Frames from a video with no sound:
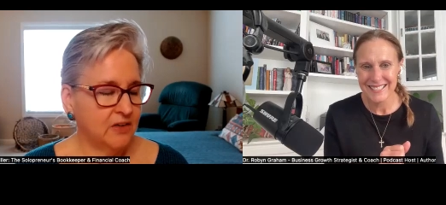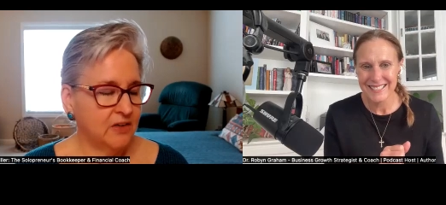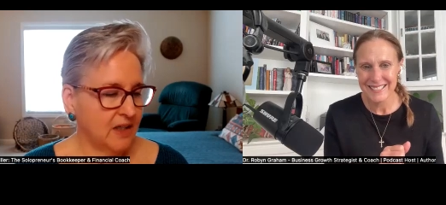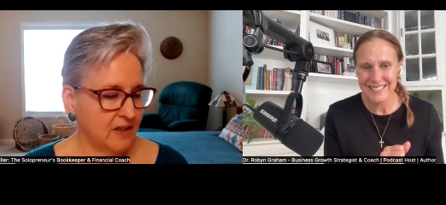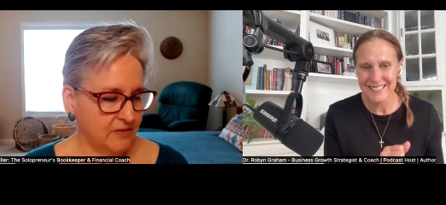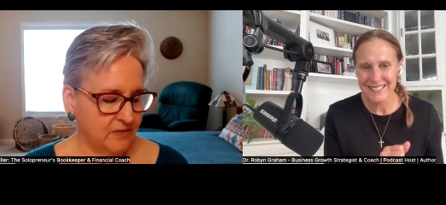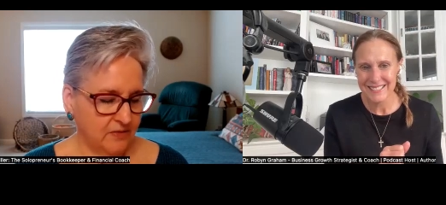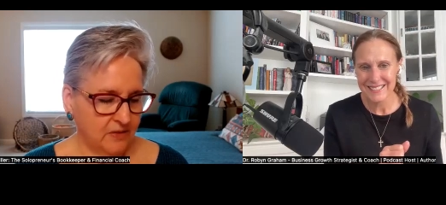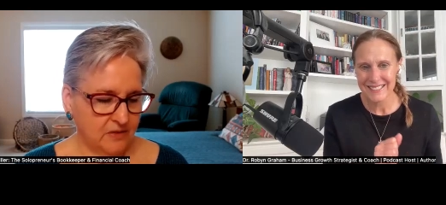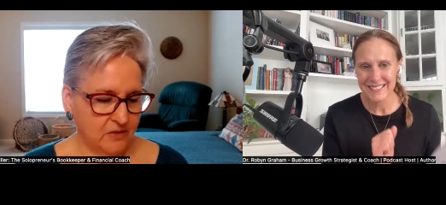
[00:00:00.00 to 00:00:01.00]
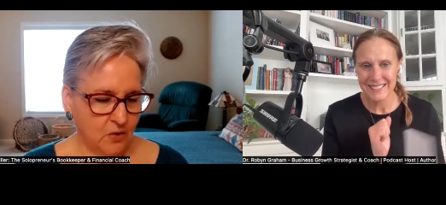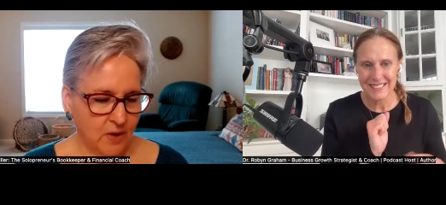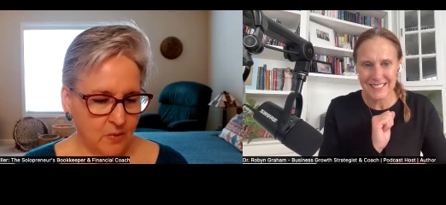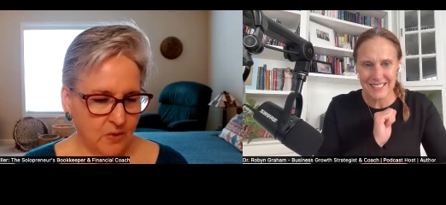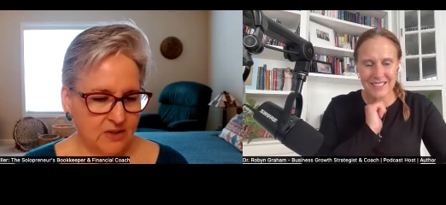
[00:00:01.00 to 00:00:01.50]
Speaker 1: a lot of
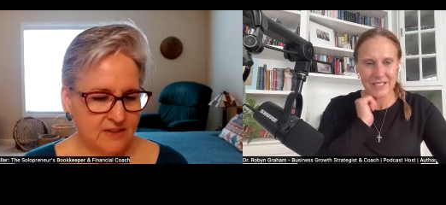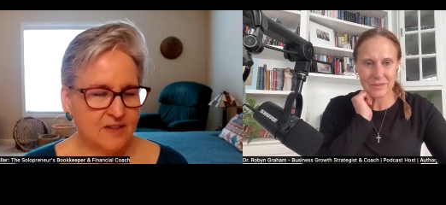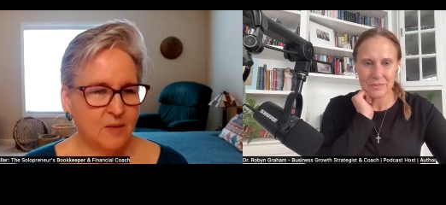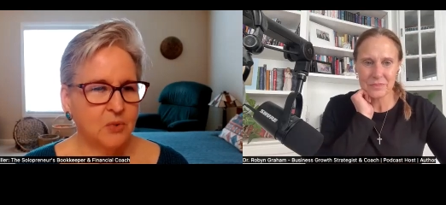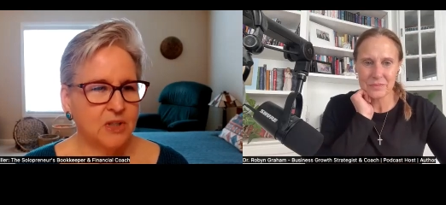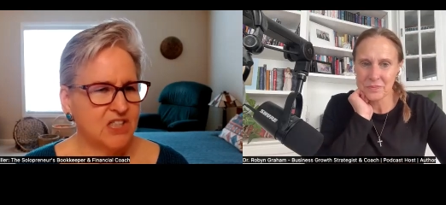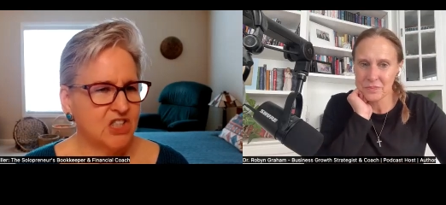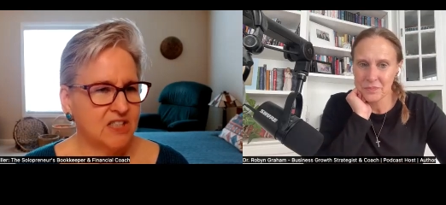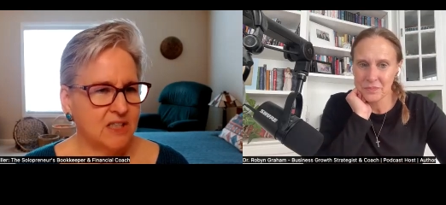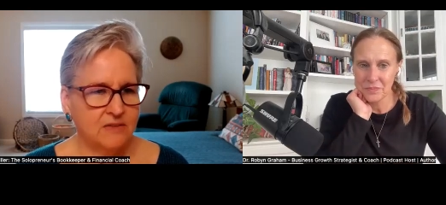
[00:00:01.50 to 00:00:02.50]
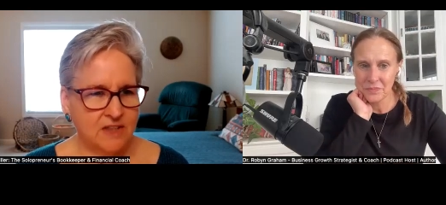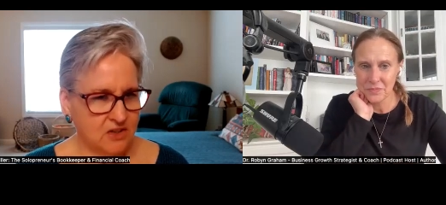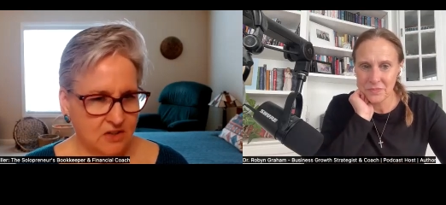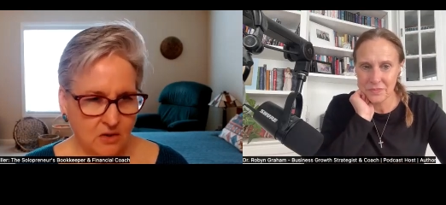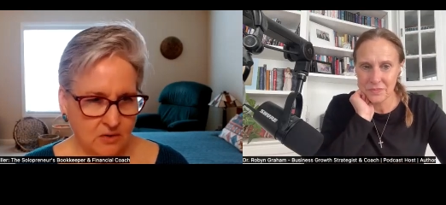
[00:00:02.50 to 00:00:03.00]
great words is on British TV
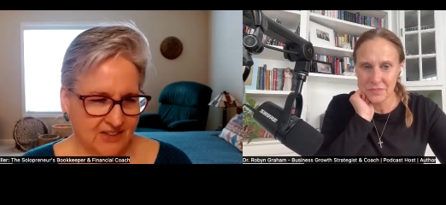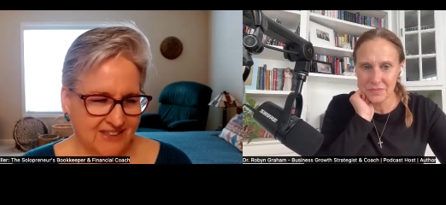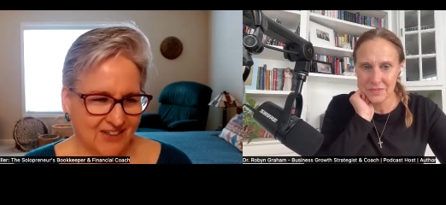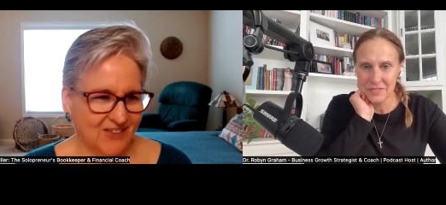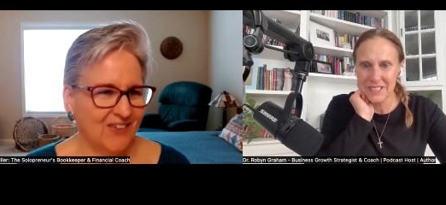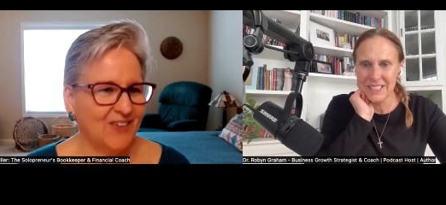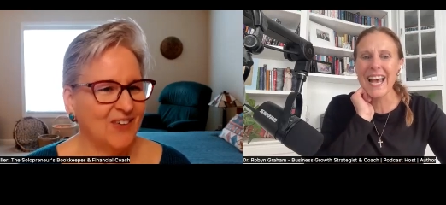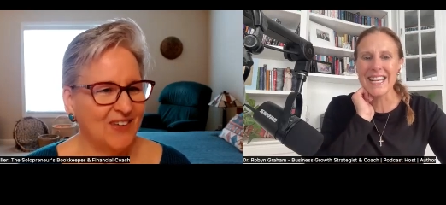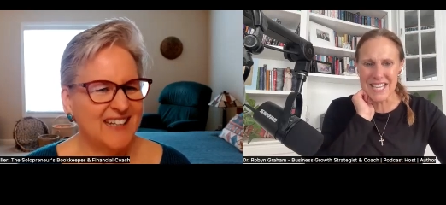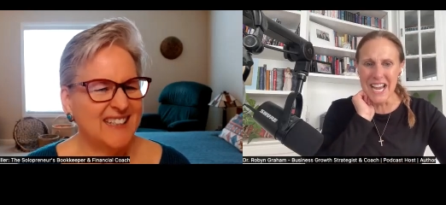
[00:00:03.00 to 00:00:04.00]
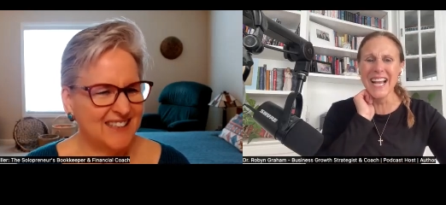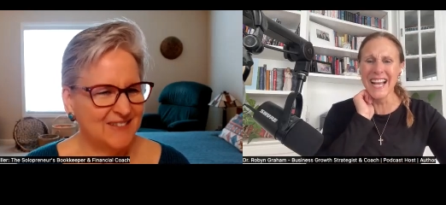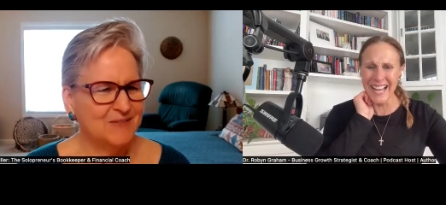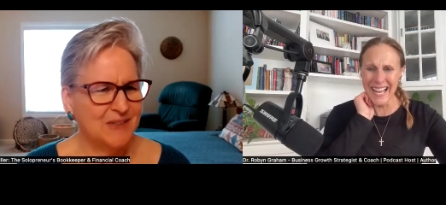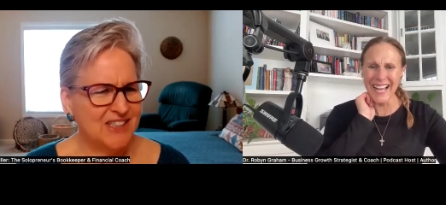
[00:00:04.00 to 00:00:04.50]
shows or
Speaker 2: like
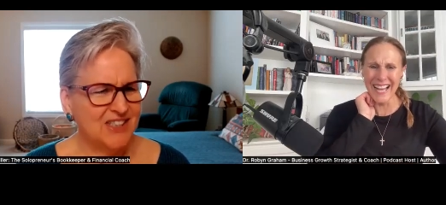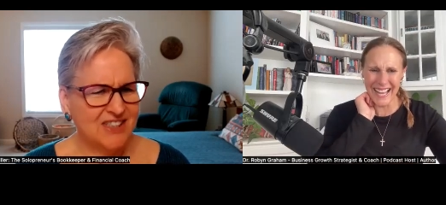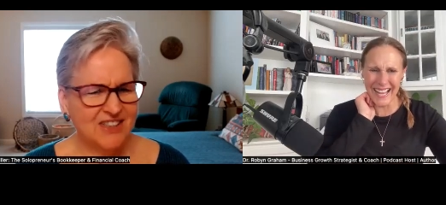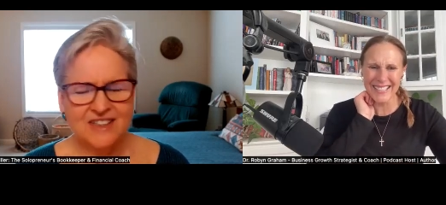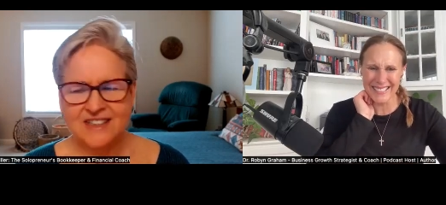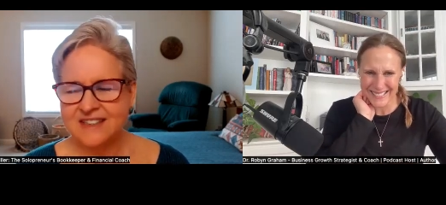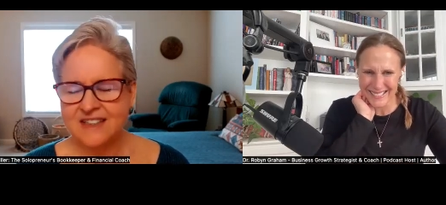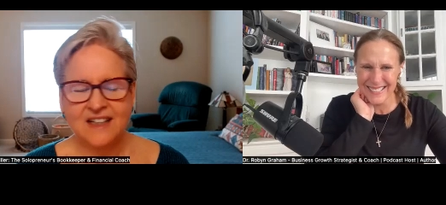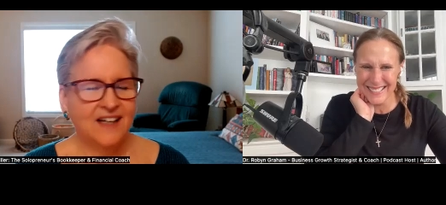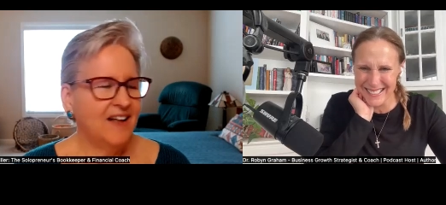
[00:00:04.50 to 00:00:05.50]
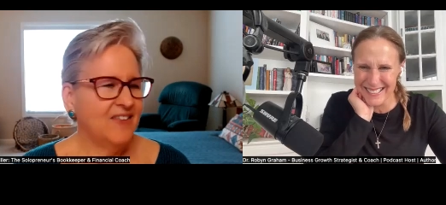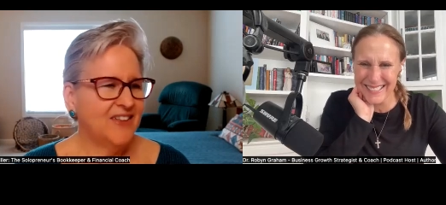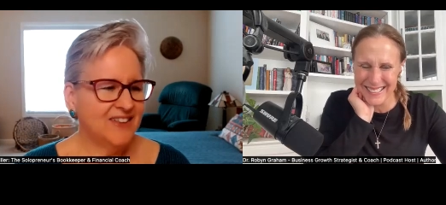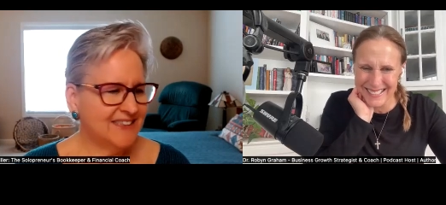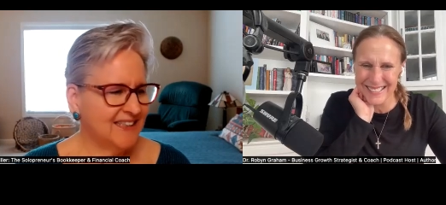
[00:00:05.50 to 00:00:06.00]
British series.
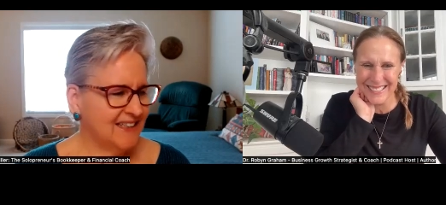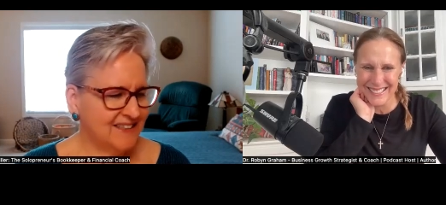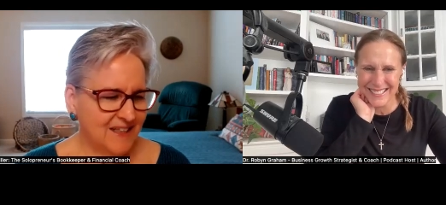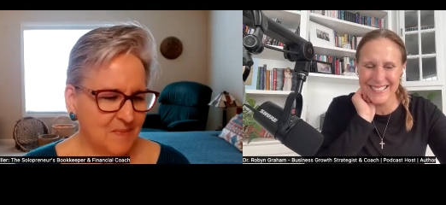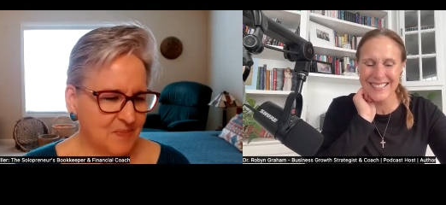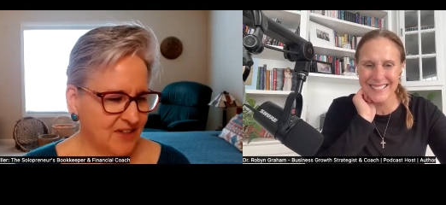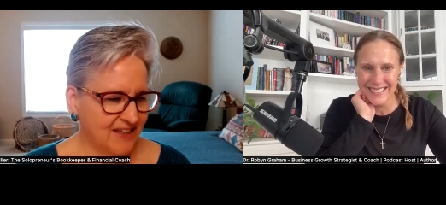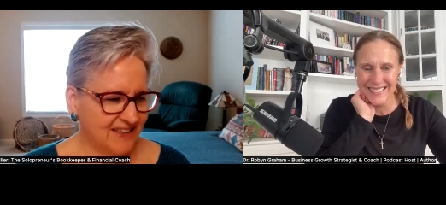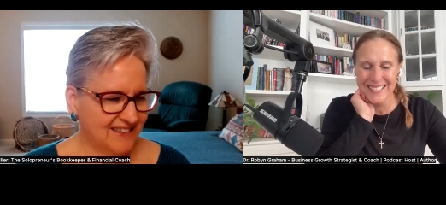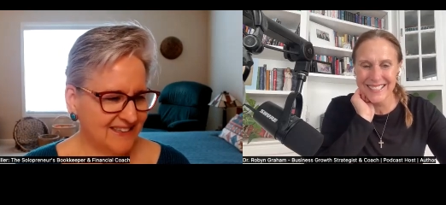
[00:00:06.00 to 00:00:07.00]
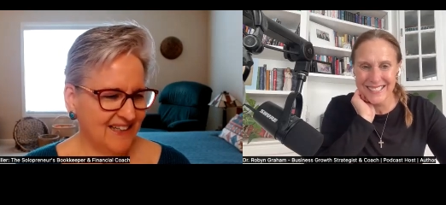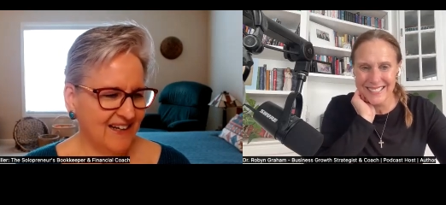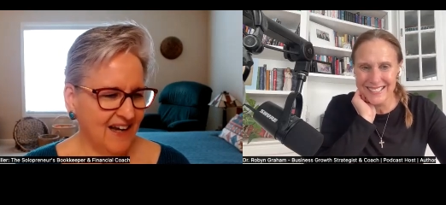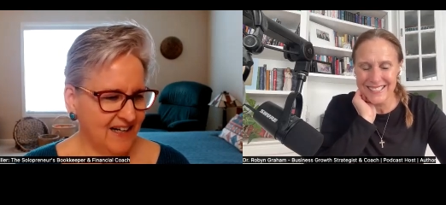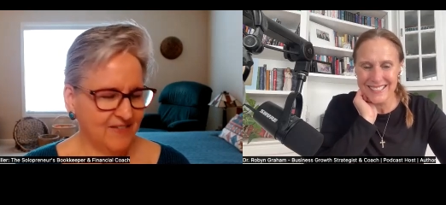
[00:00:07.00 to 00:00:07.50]
Speaker 1: They'll say something and it's like,
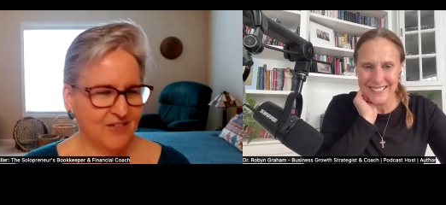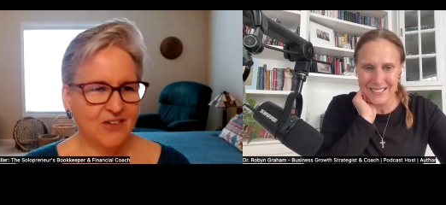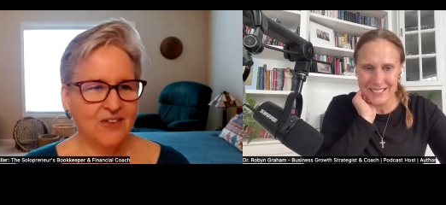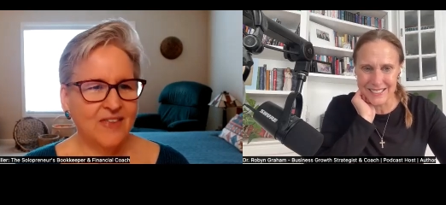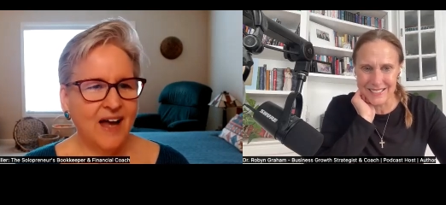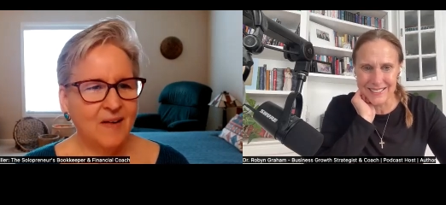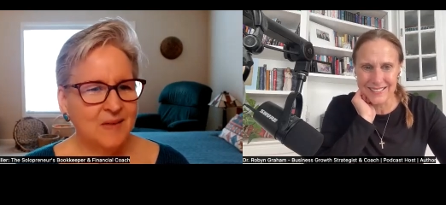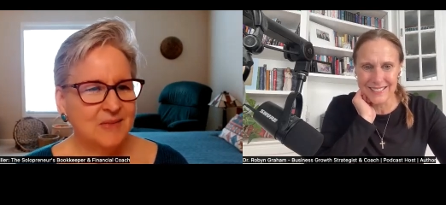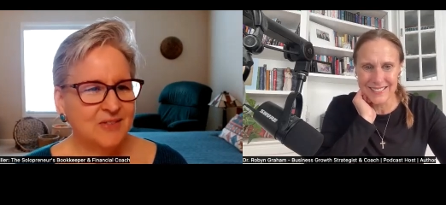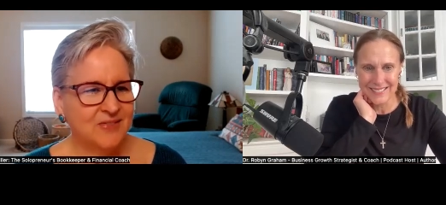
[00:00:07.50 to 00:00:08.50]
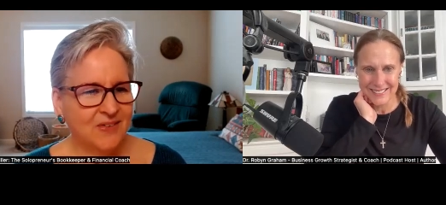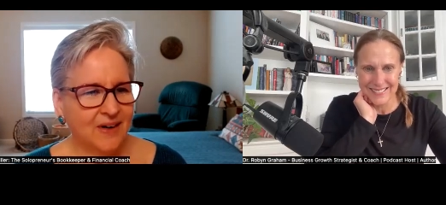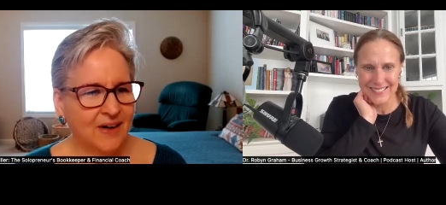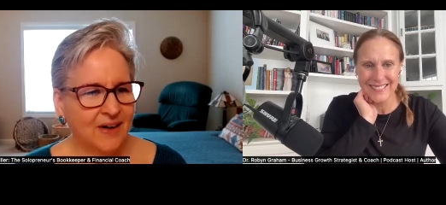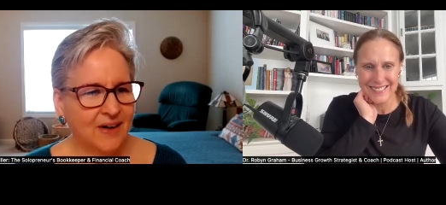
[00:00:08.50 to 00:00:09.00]
I never heard that one
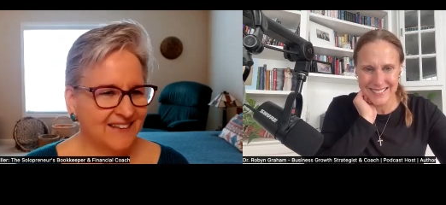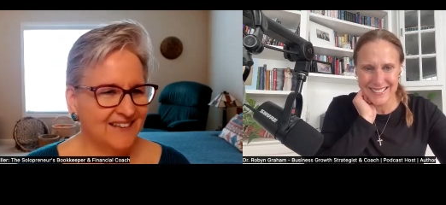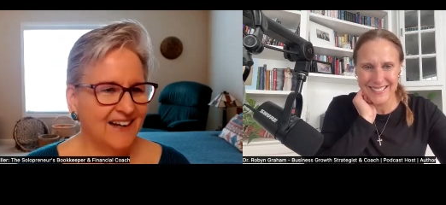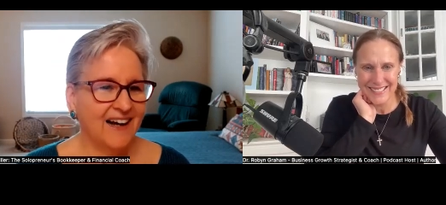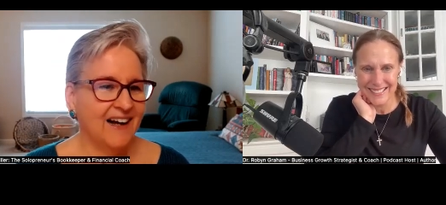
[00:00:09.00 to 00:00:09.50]
before. And